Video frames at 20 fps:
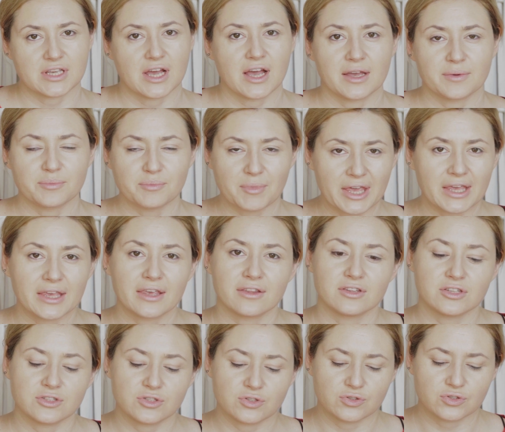I'm making
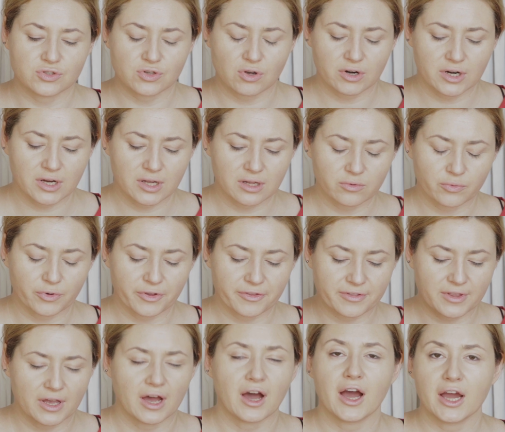the tutorial with
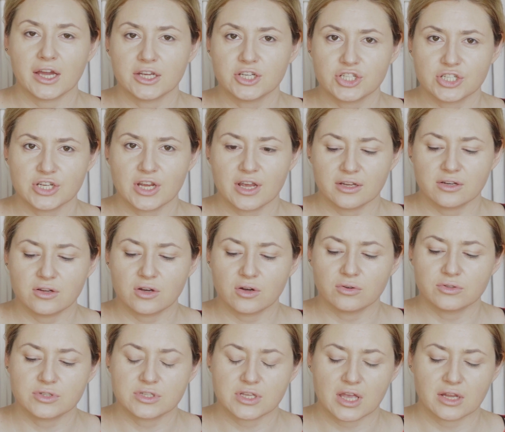the
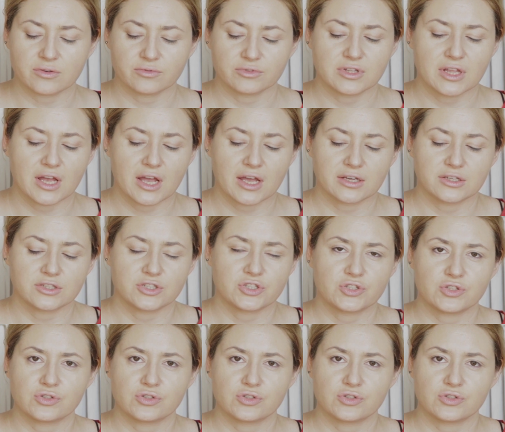eyeshadows and would like